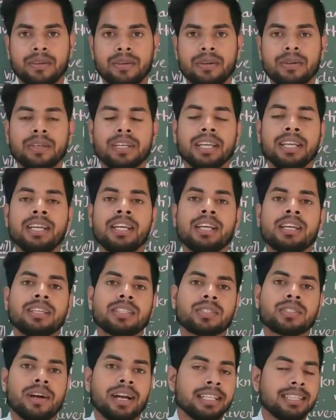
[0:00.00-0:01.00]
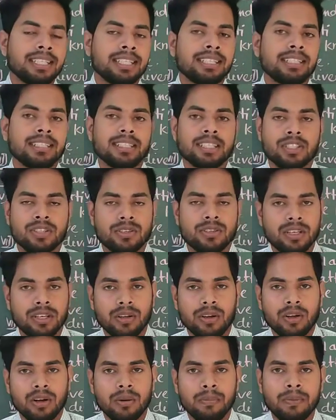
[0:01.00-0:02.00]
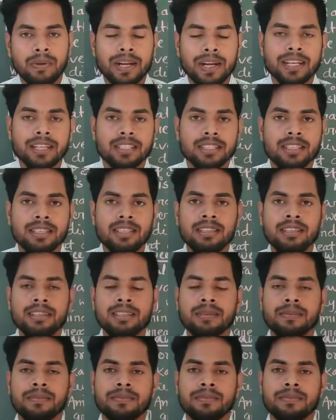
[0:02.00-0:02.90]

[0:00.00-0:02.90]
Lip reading: Okay, so I think dear student, all of you understand.